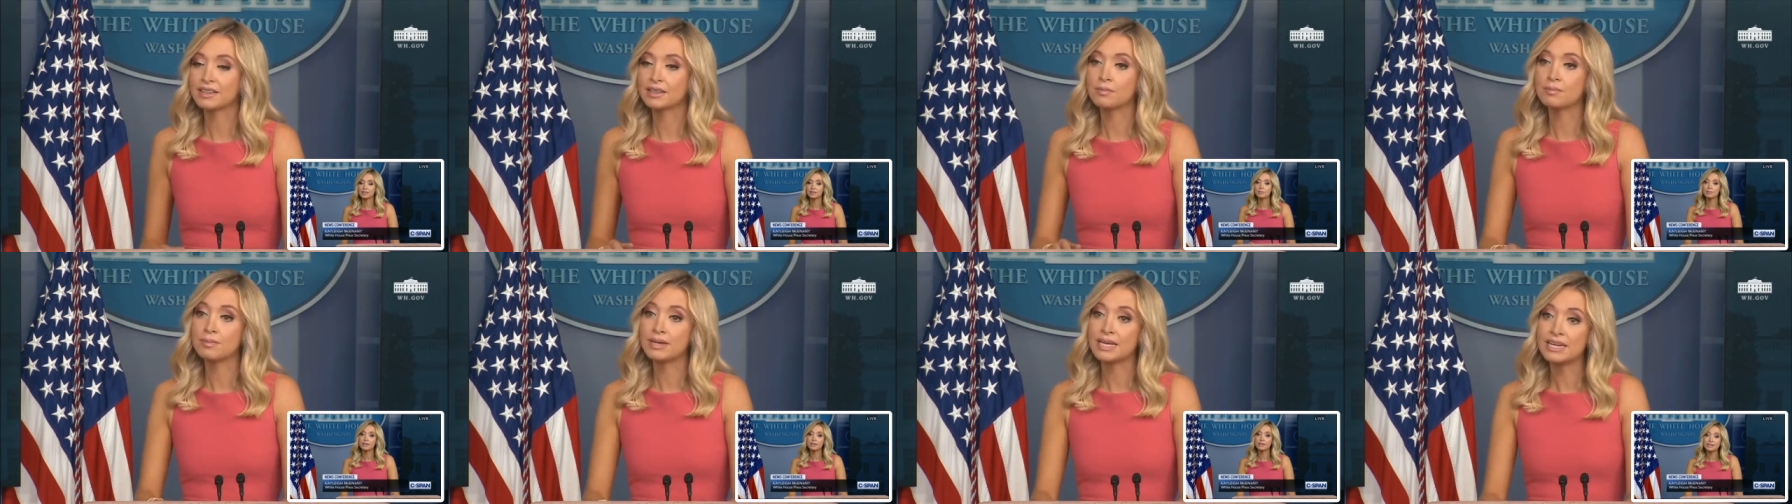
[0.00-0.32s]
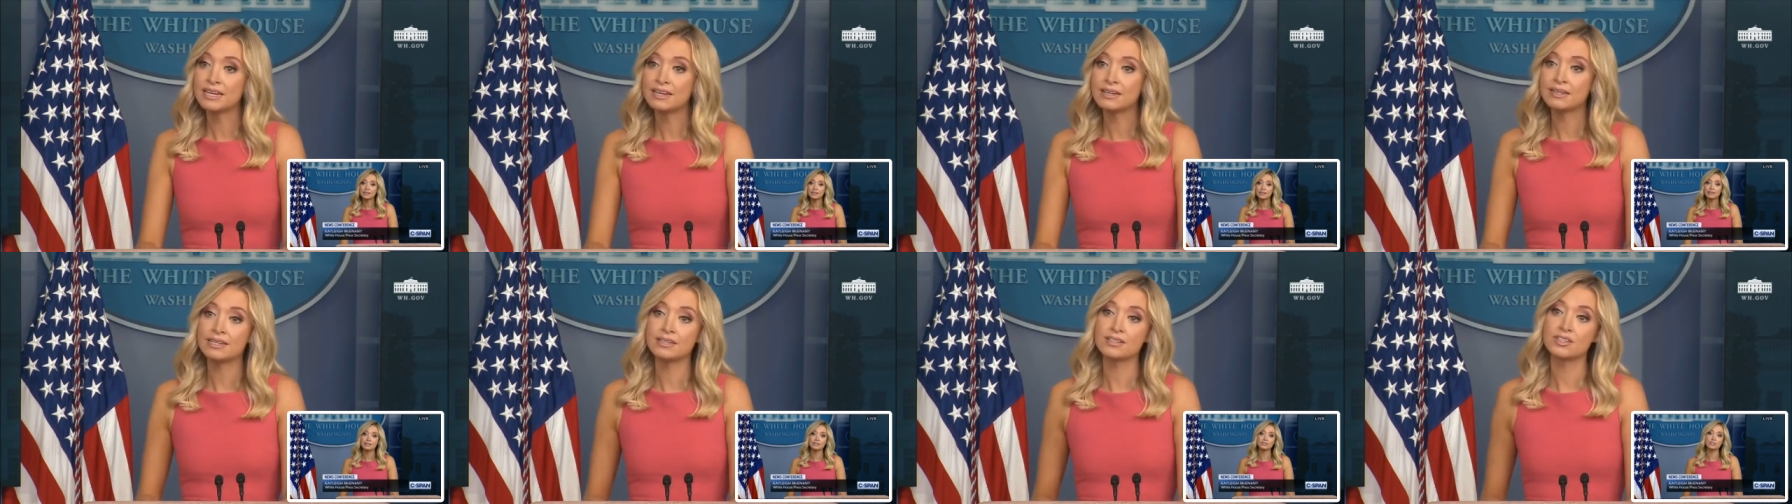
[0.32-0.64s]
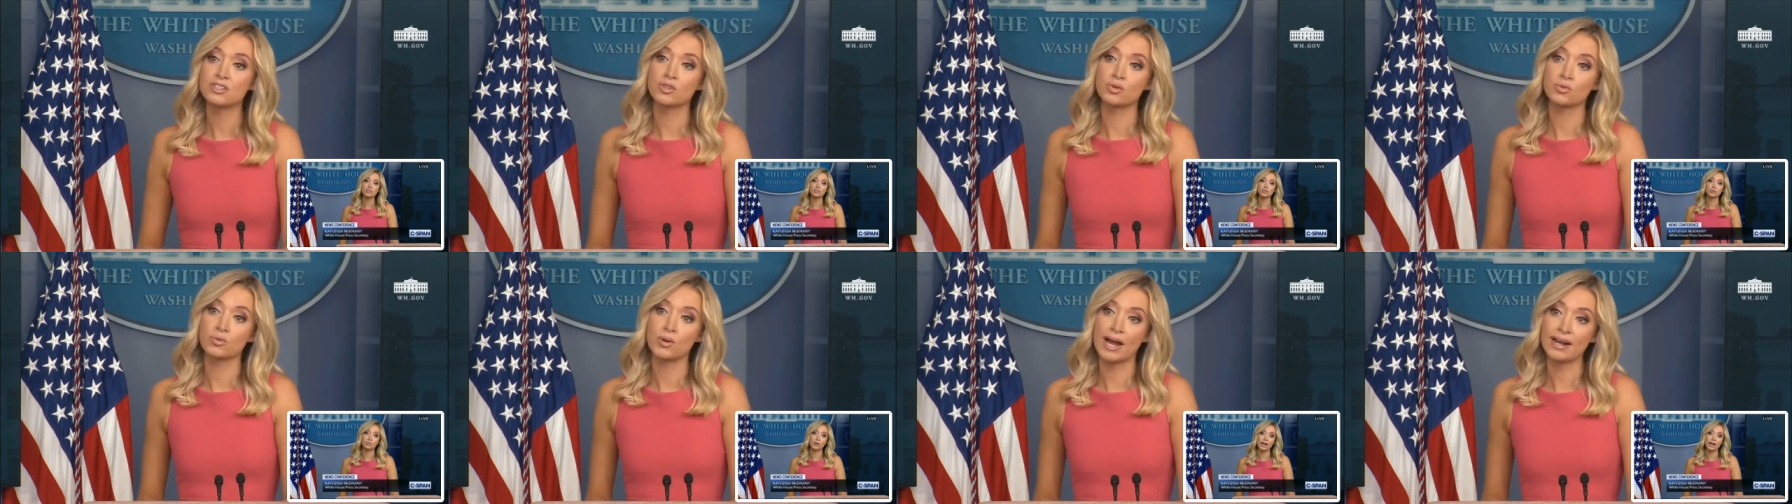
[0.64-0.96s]
media needs
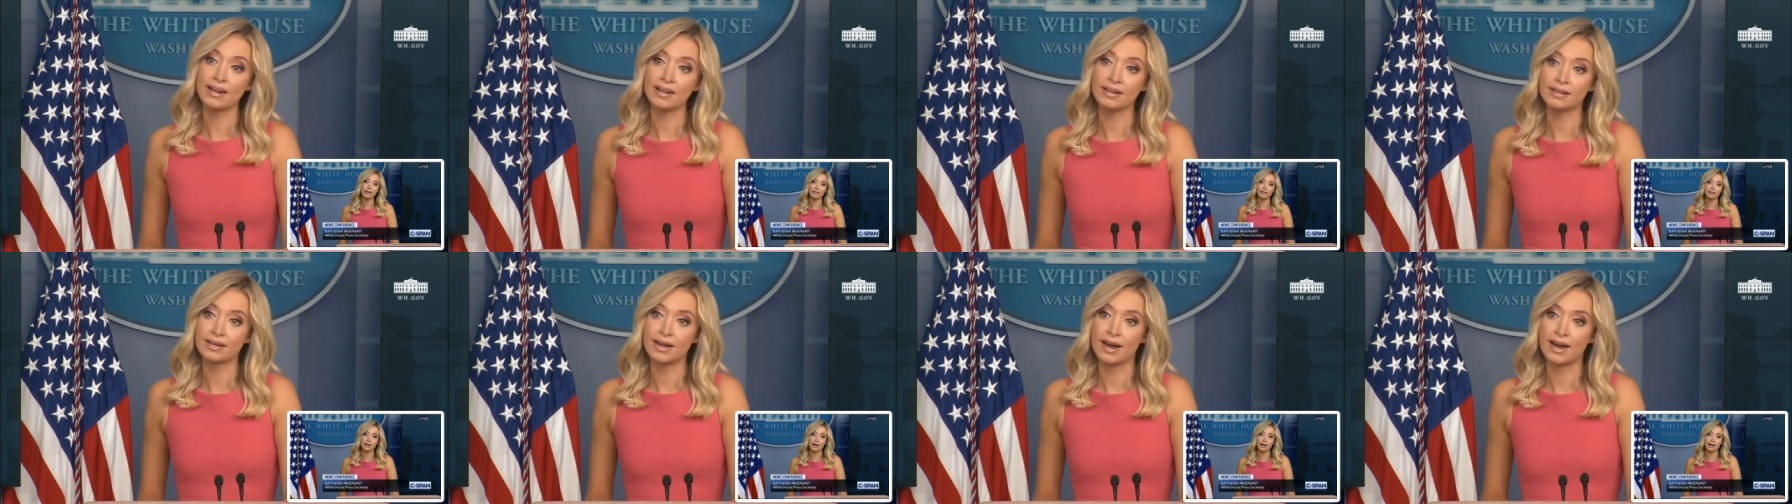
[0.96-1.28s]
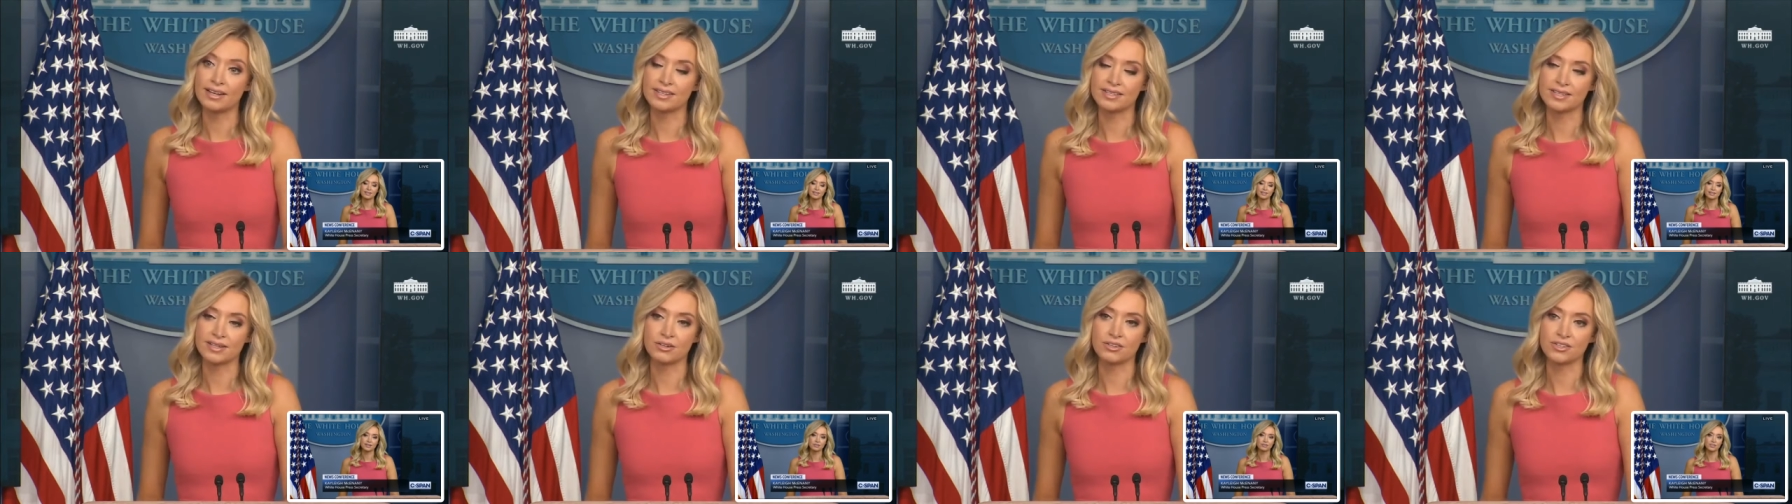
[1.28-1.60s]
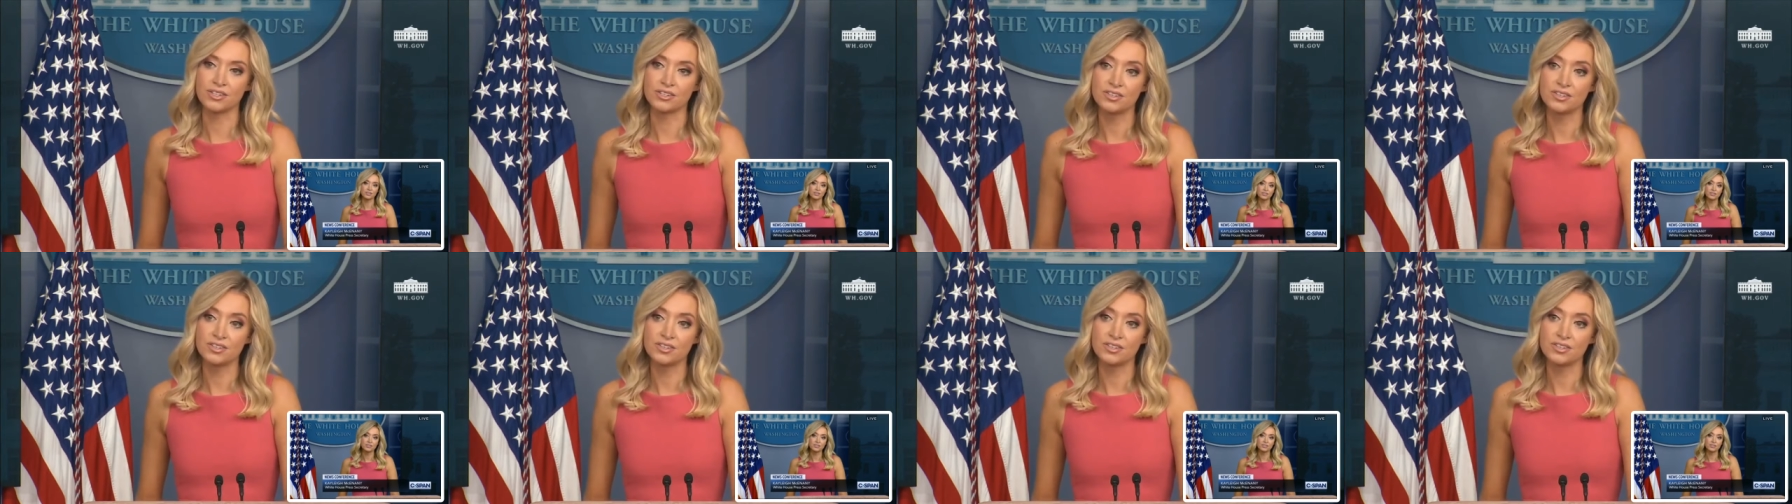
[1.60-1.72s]
to recognize there's a